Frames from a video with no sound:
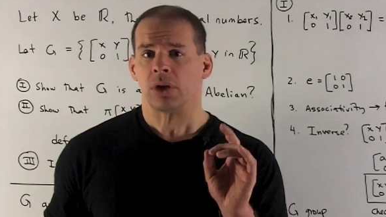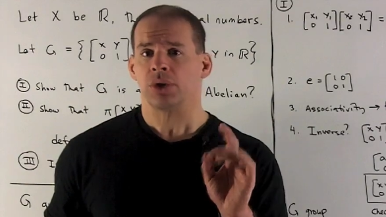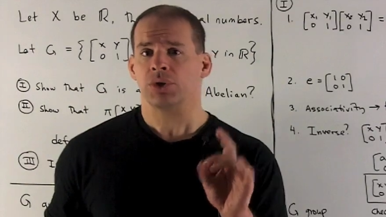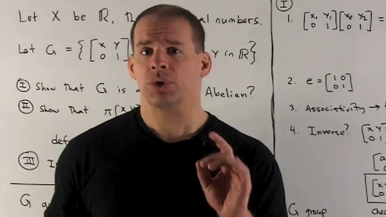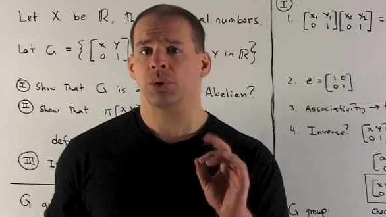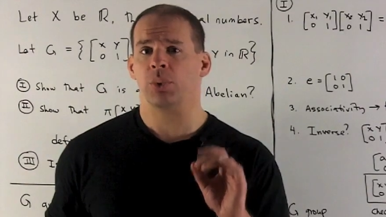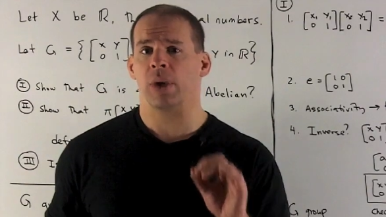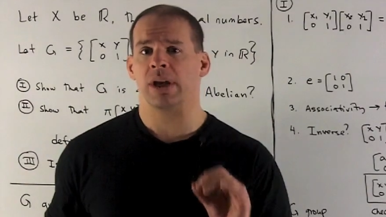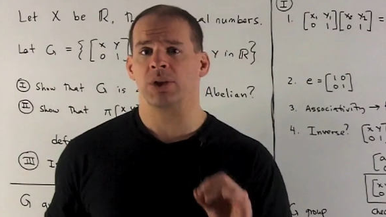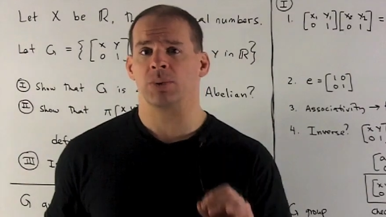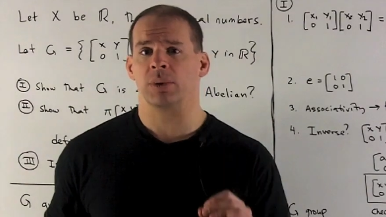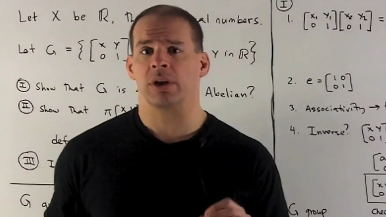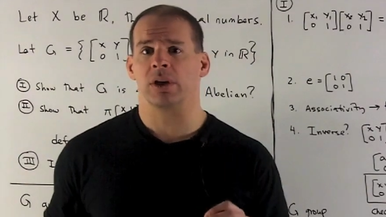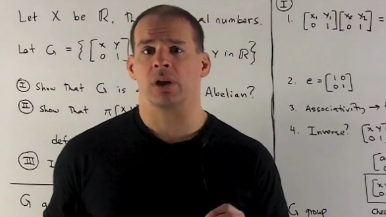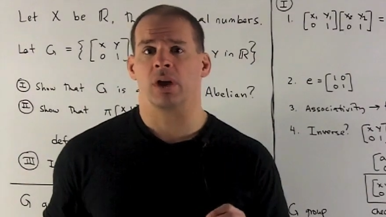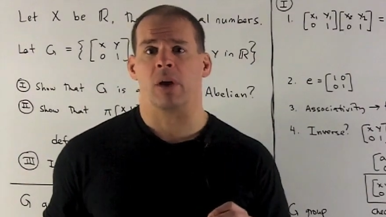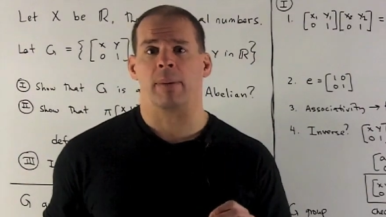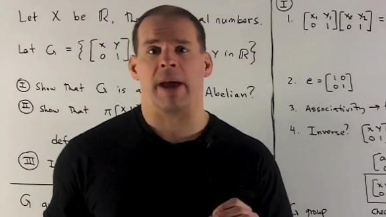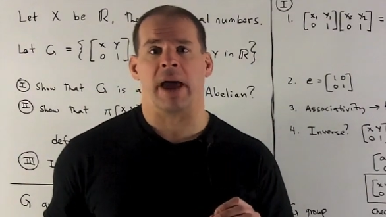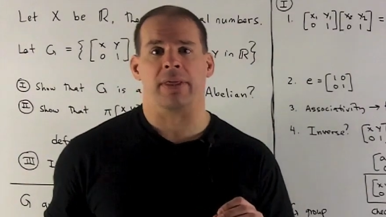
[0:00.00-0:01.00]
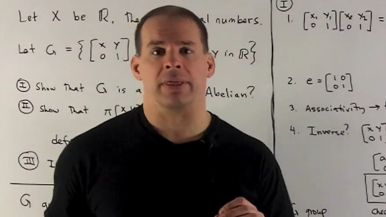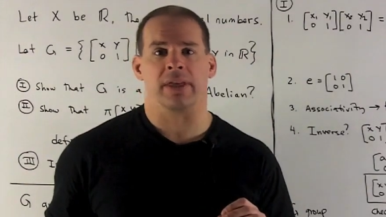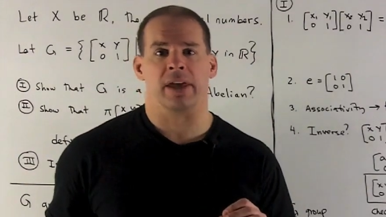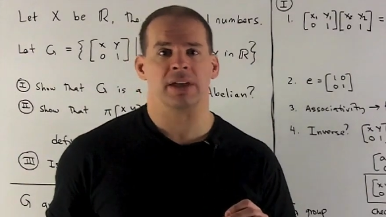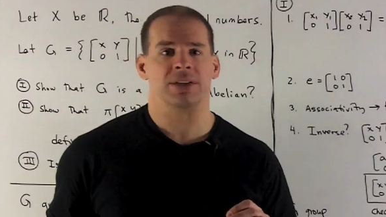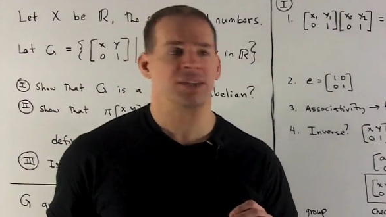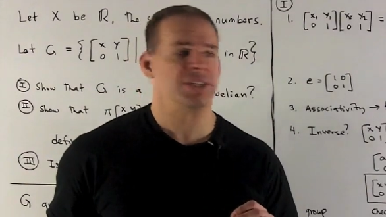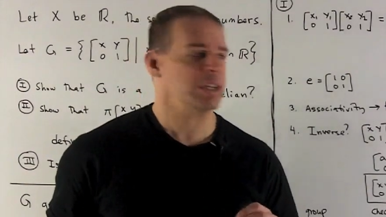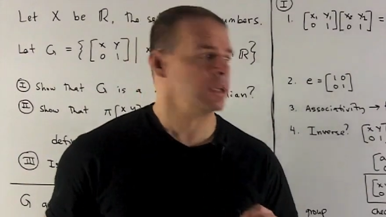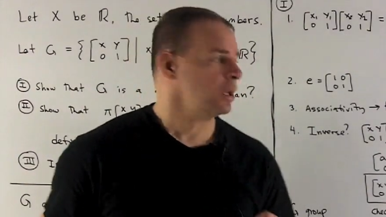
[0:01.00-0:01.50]
two ways we can go about
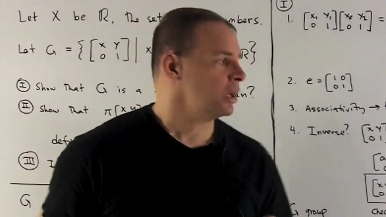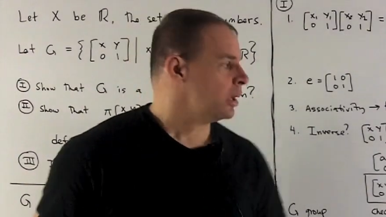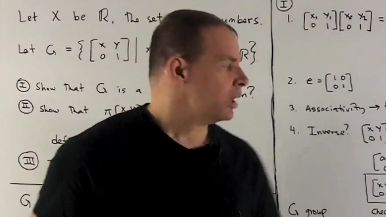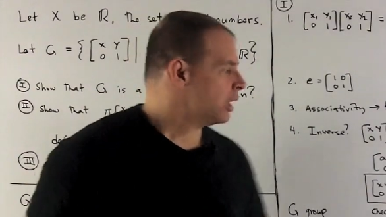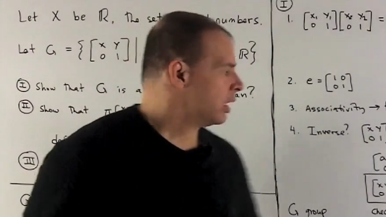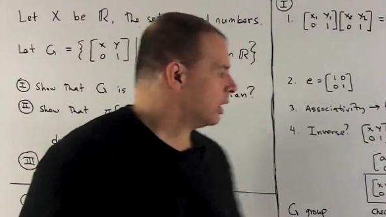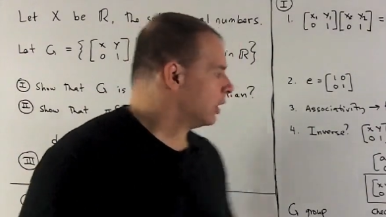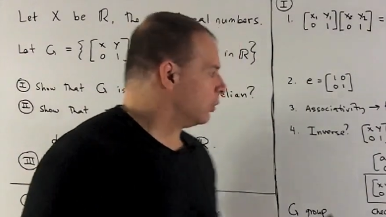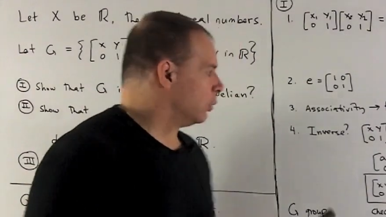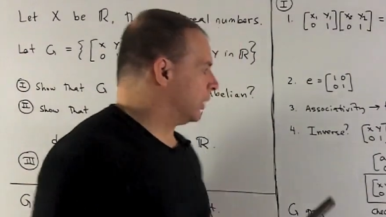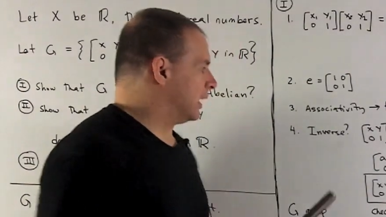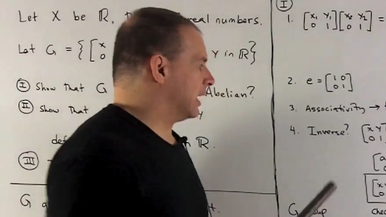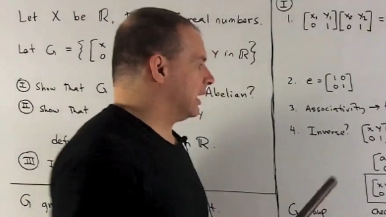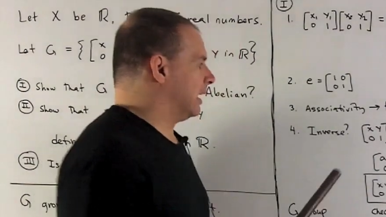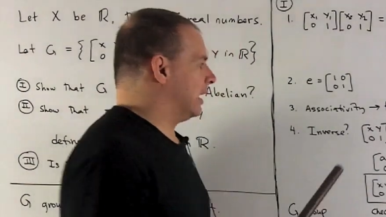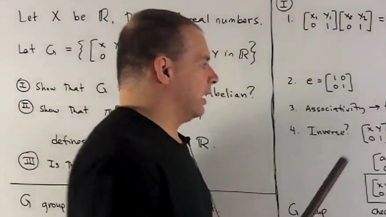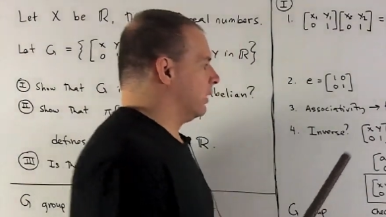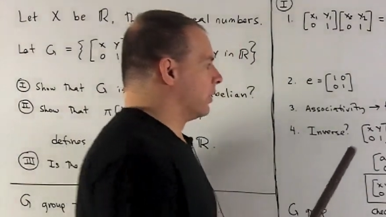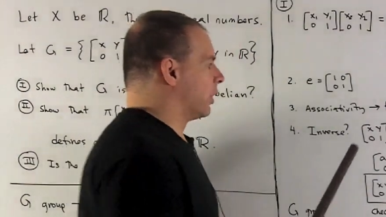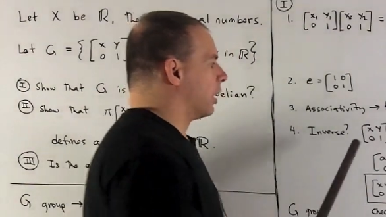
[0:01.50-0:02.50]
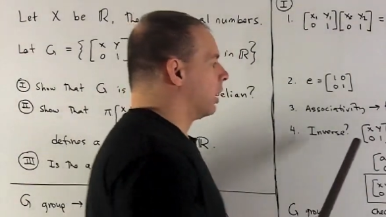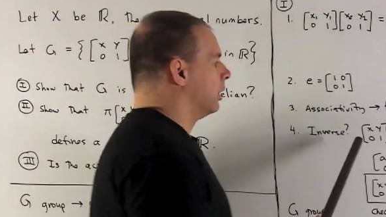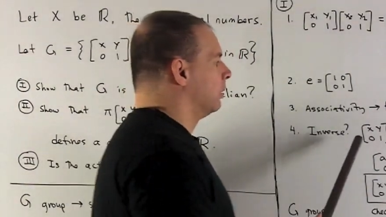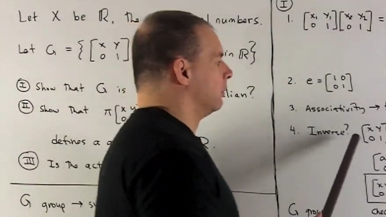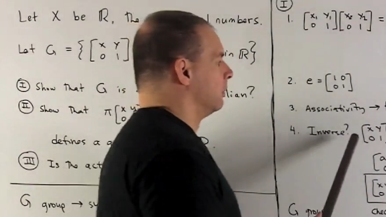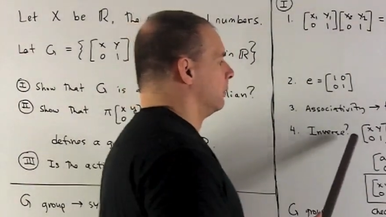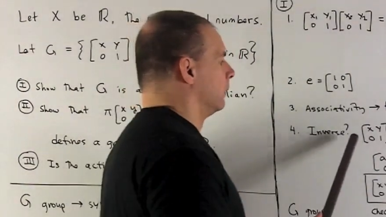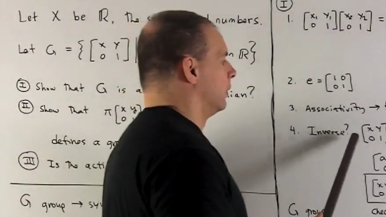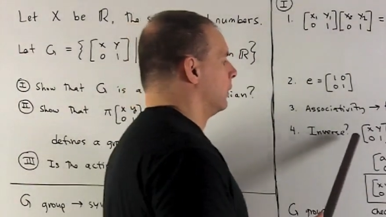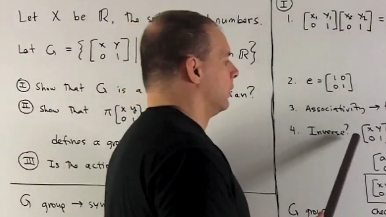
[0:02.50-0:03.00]
this. We can either